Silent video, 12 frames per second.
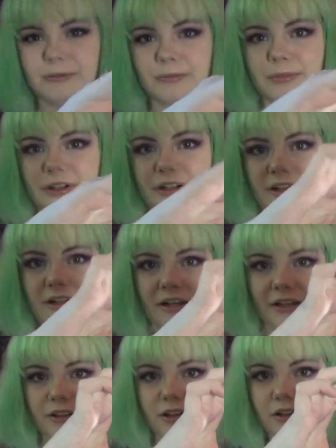But
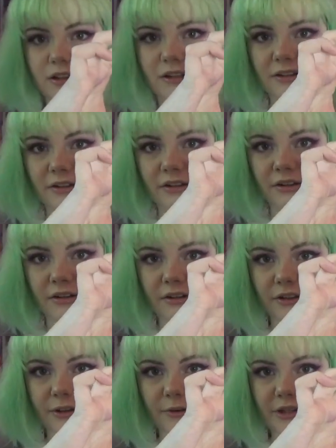hey, look.
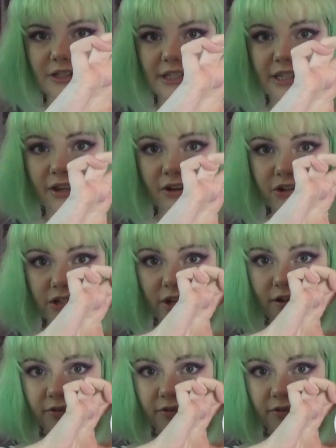You can see yourself.